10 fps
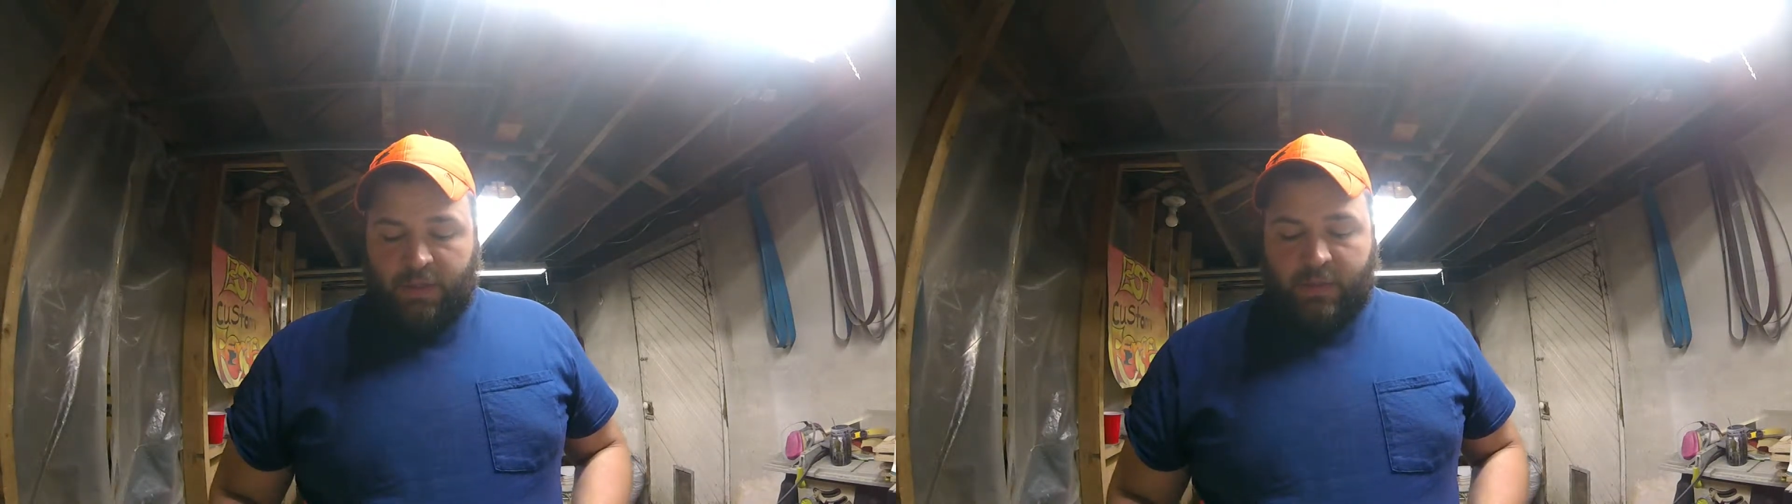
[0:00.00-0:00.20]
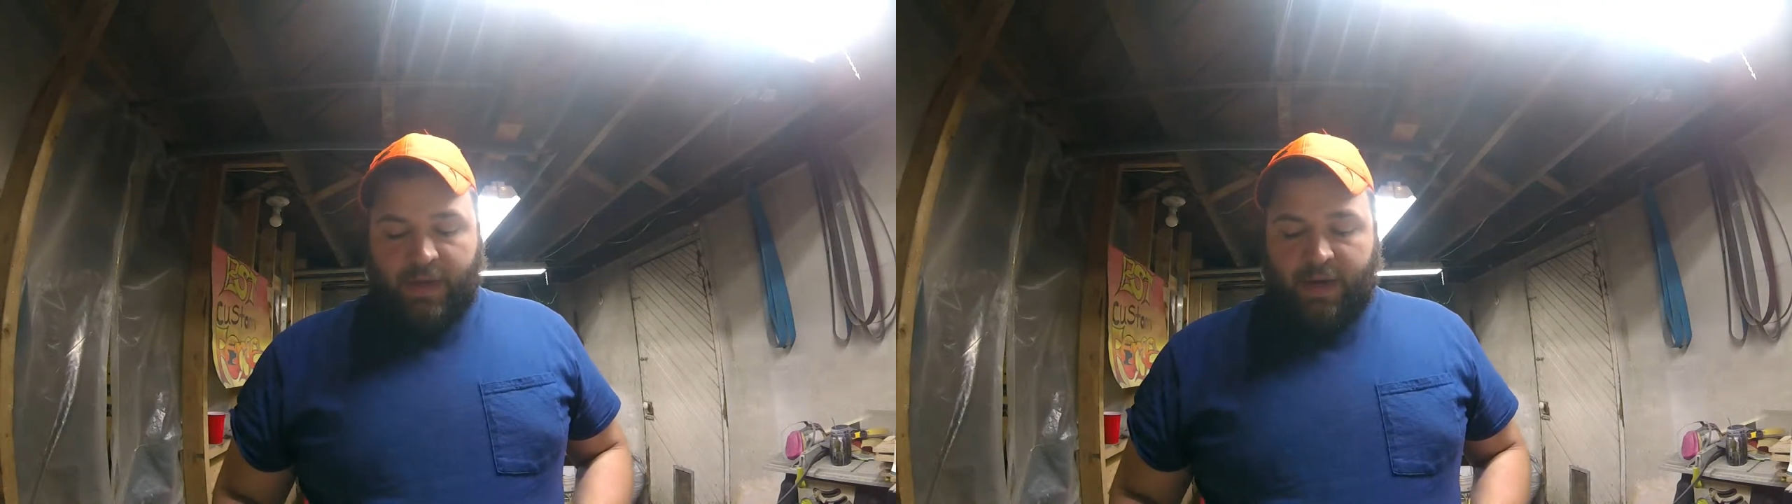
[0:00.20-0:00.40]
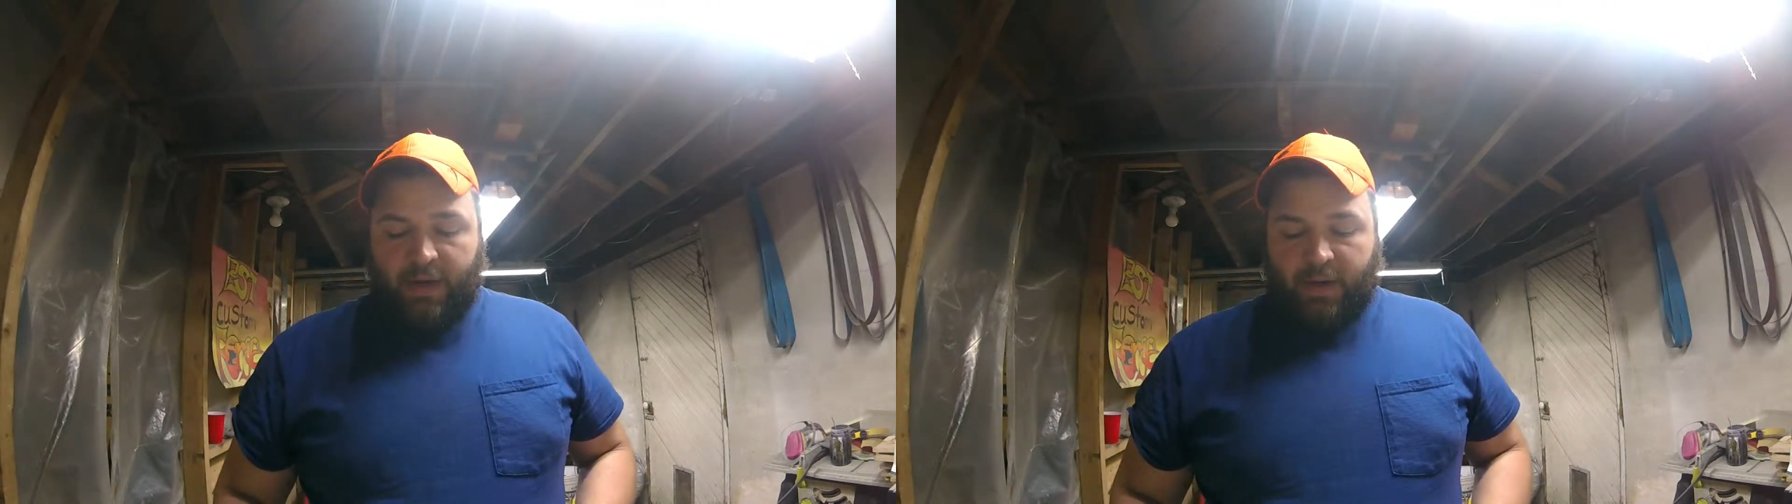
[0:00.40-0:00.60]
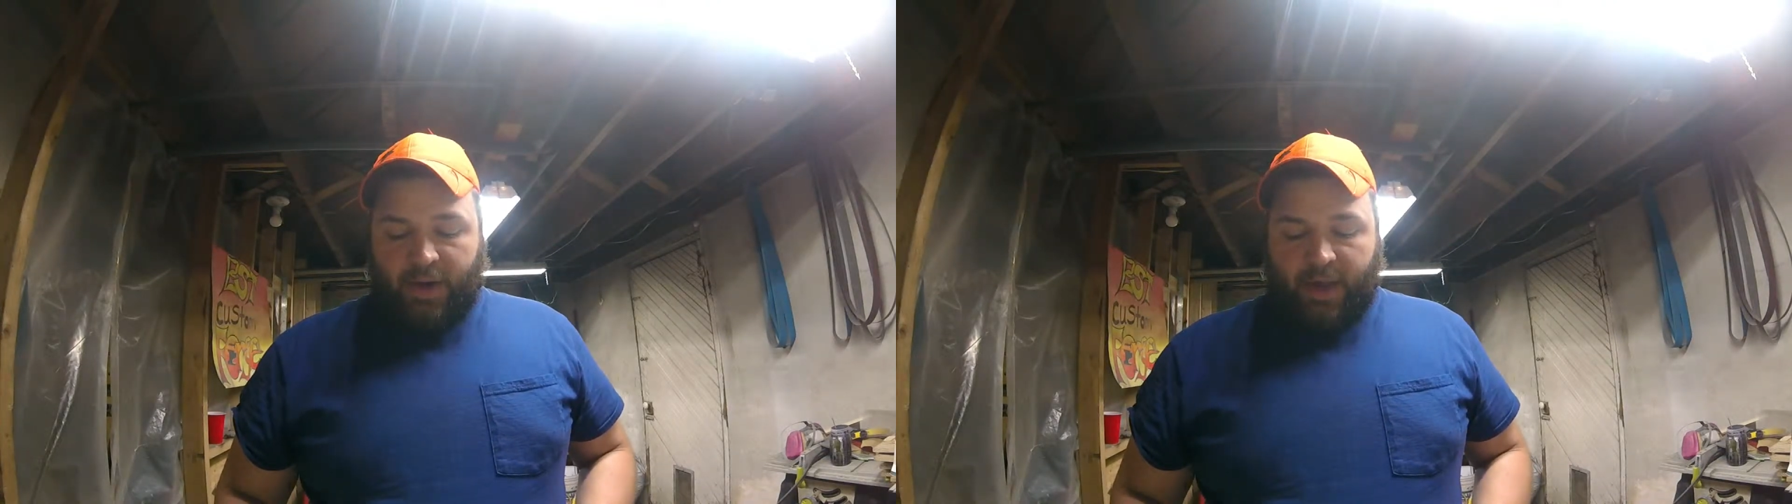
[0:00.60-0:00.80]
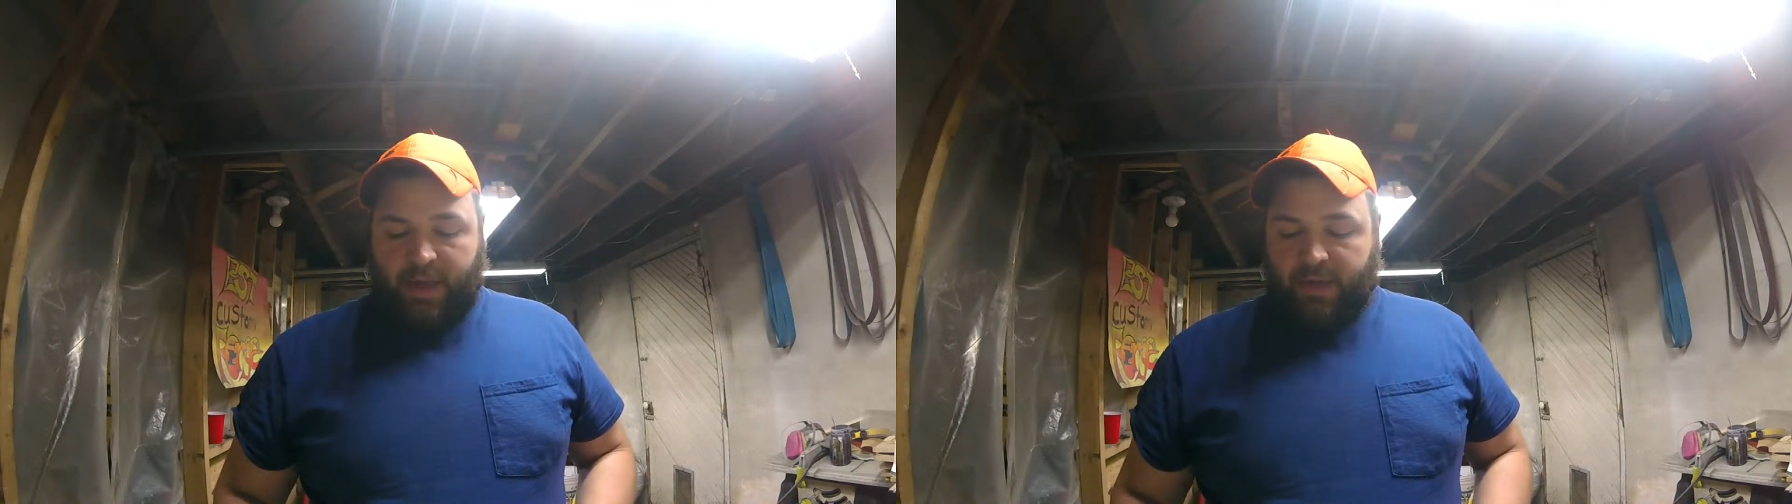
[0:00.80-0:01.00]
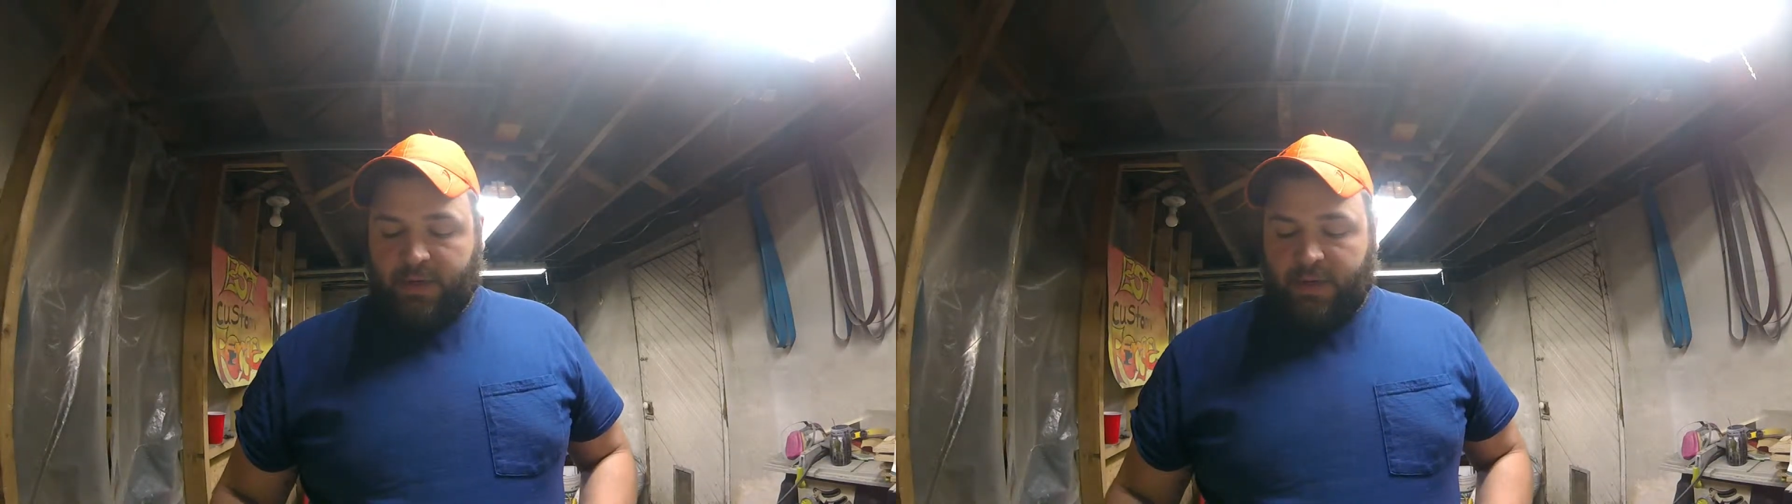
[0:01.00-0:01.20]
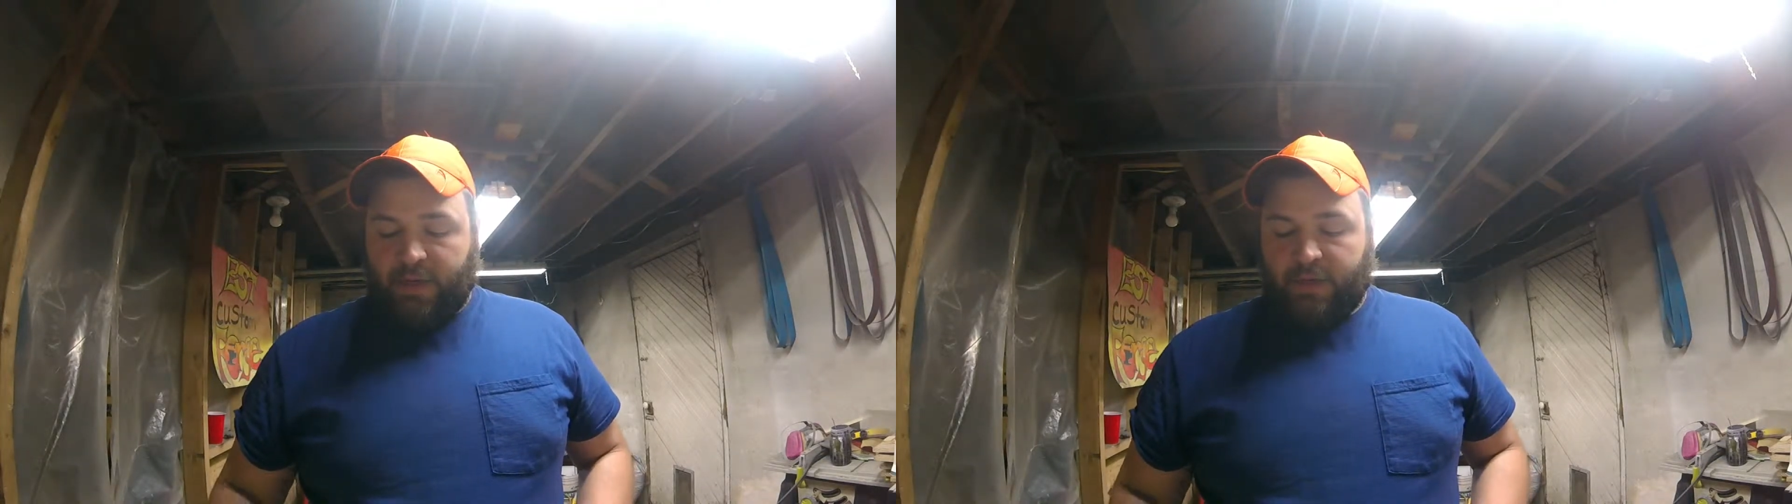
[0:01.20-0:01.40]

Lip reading: there and